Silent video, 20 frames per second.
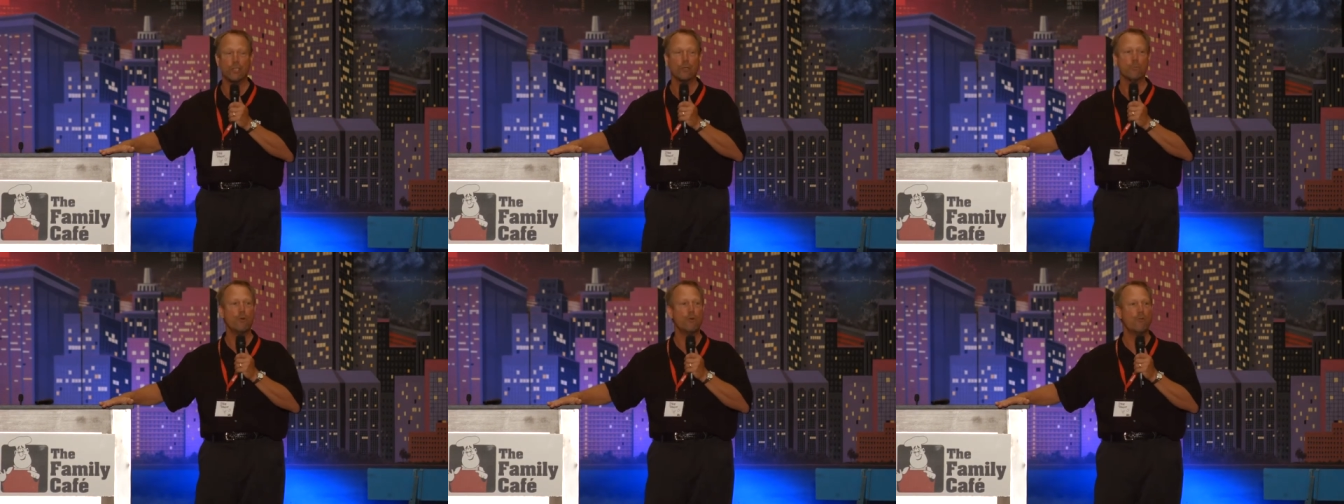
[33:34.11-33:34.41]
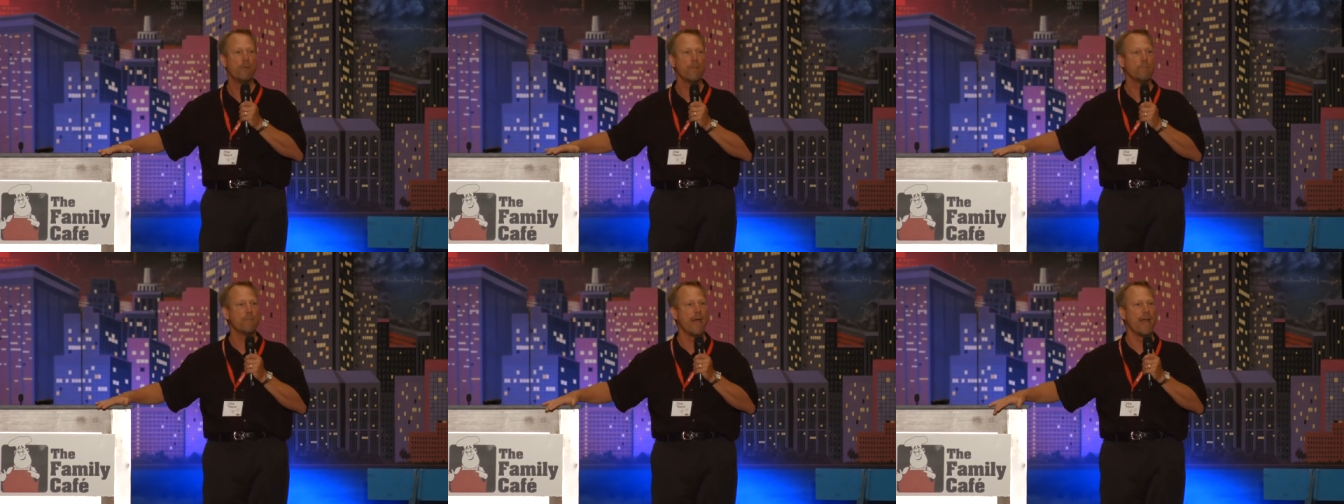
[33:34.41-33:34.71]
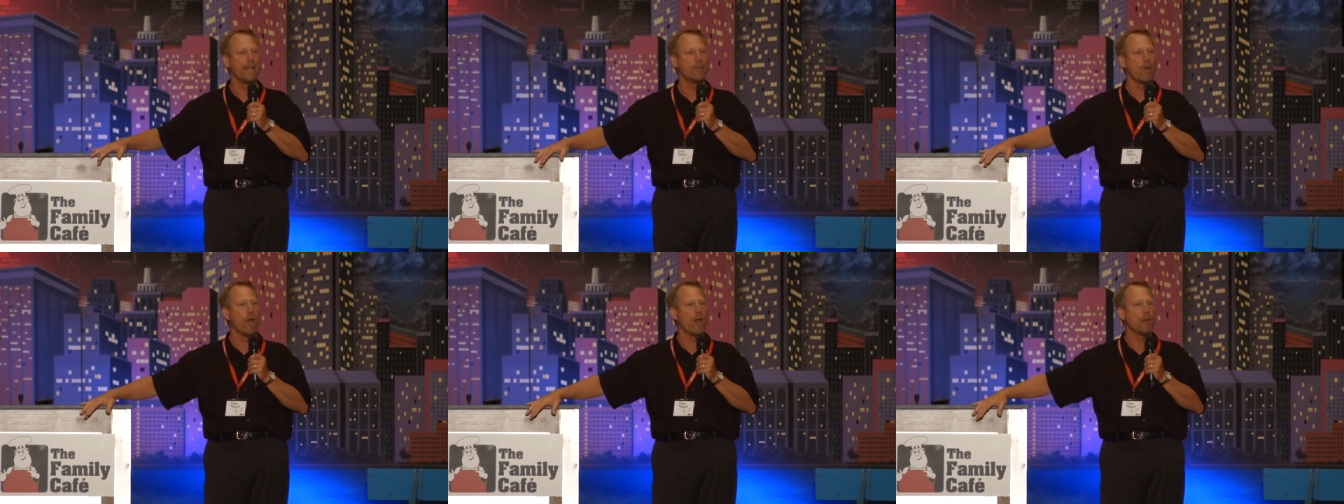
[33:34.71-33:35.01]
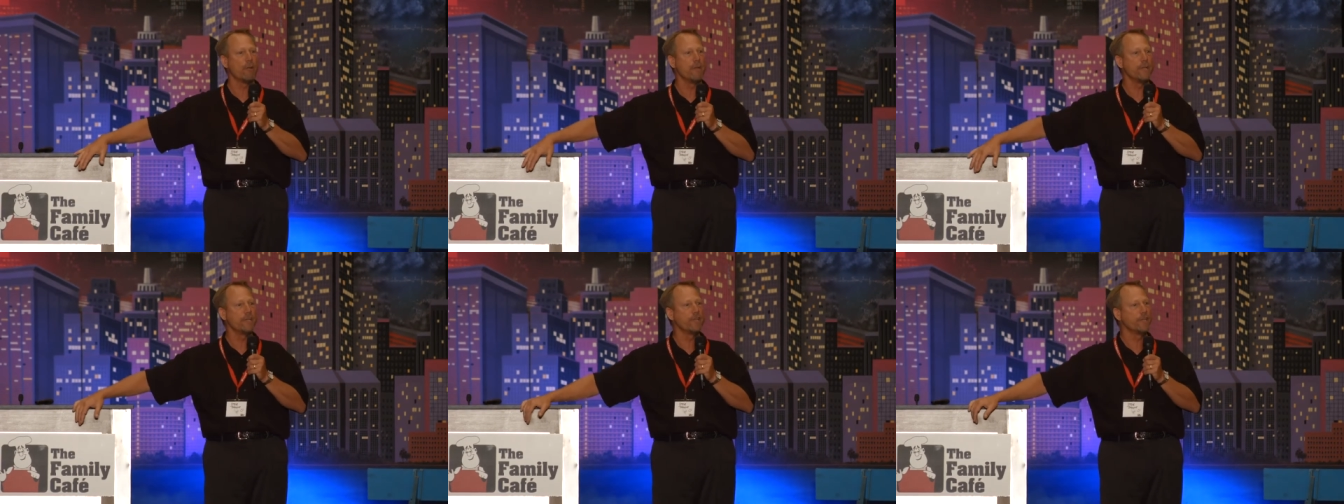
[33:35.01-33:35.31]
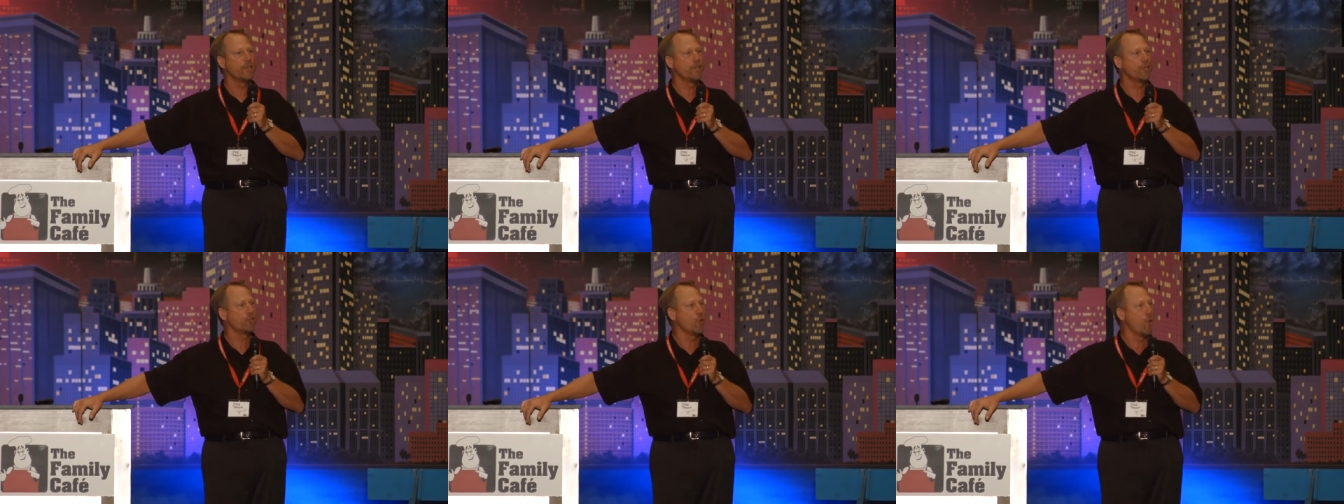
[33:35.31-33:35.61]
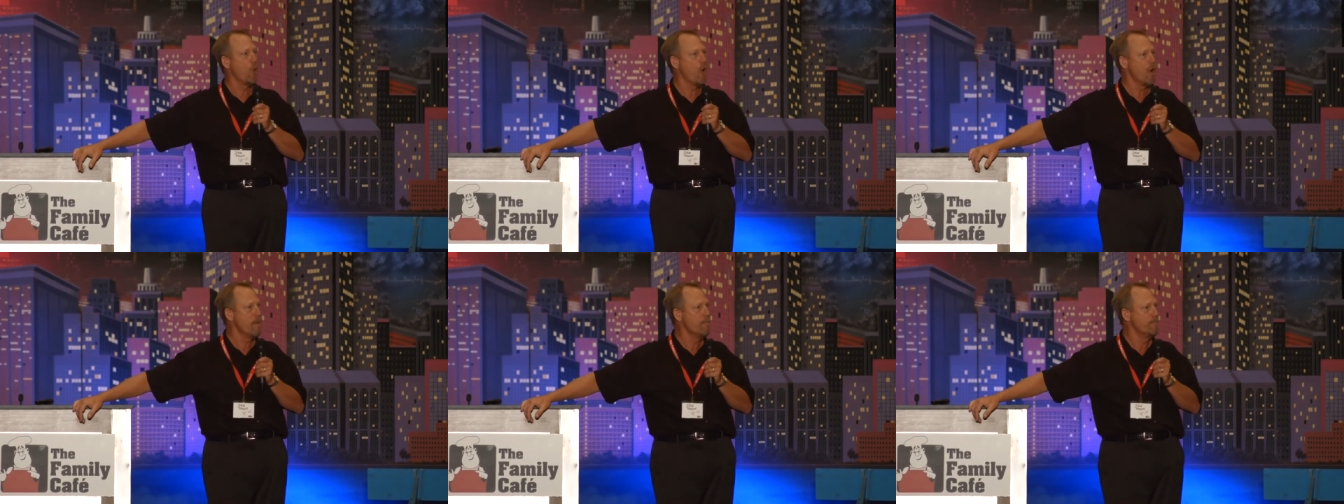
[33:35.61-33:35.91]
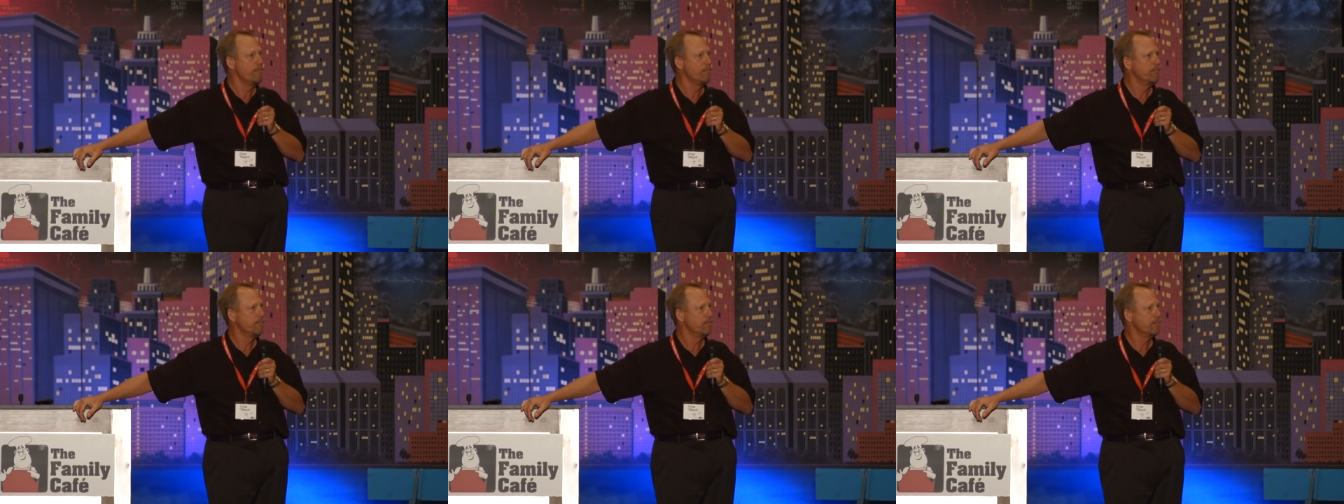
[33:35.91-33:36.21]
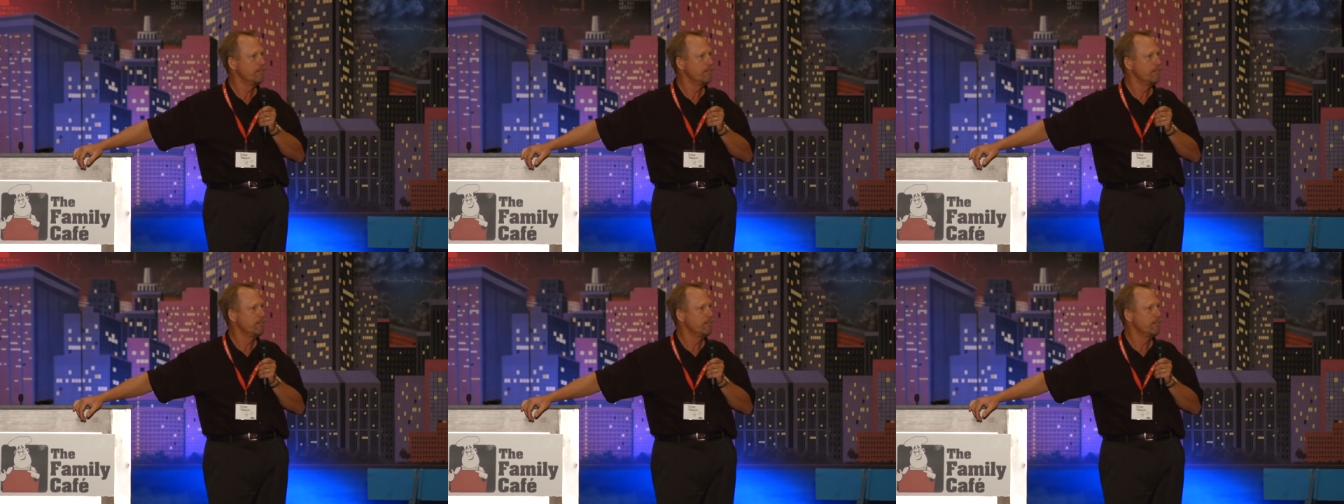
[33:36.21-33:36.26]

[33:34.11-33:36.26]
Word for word: you're moving my daughter into the dorm?